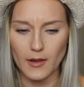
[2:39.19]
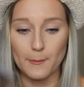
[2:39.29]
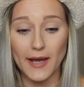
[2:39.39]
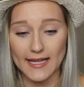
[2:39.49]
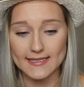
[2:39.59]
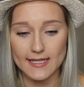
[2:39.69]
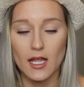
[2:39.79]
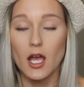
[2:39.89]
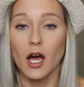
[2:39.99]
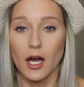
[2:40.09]
But
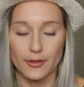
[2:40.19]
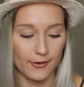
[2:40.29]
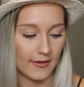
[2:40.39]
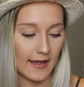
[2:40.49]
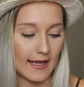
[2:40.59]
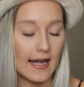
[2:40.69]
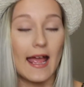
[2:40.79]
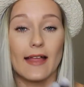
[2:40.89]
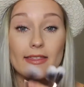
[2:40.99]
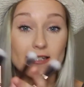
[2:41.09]
other than that,
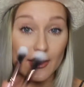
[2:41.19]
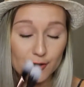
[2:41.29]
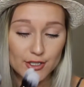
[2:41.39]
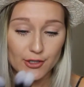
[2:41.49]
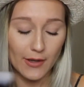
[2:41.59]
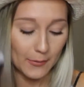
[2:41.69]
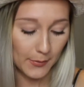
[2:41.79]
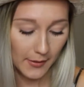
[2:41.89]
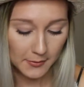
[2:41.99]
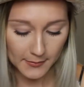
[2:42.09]
these other two I
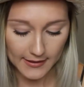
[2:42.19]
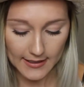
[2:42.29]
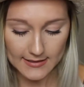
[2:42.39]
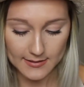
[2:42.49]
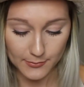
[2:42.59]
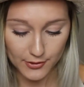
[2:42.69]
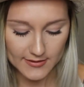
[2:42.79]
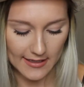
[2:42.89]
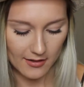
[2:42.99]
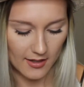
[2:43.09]
will probably get some
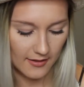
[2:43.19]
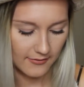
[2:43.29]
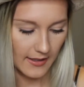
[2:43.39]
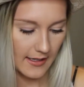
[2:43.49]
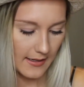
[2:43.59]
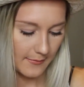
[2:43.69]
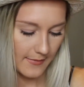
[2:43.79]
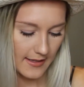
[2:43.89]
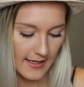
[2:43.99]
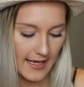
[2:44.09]
use out of.
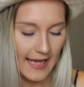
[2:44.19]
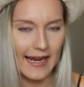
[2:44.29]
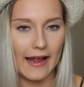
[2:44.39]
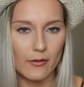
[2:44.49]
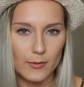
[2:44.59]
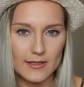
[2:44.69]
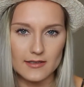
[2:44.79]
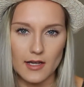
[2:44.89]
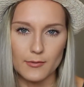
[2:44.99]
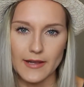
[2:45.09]
And I always
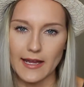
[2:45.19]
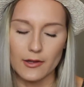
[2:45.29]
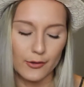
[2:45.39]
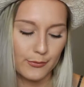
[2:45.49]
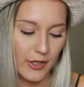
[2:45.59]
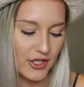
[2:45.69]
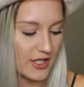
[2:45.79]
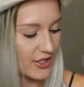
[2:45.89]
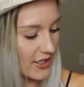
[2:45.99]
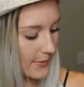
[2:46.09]
love when they include
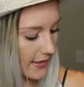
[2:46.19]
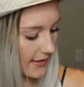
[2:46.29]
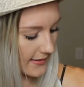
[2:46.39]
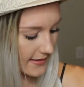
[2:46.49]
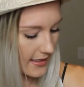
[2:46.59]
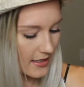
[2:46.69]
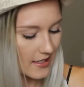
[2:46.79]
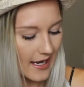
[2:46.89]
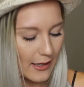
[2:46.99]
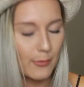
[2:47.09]
brushes, just because
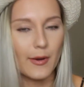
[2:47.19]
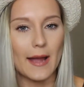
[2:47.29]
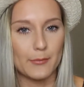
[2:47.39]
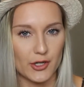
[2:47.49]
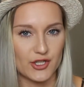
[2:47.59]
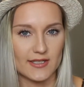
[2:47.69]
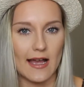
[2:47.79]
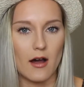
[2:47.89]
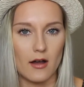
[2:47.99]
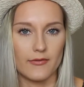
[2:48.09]
I don't buy brushes
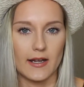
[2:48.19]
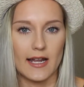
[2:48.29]
that often.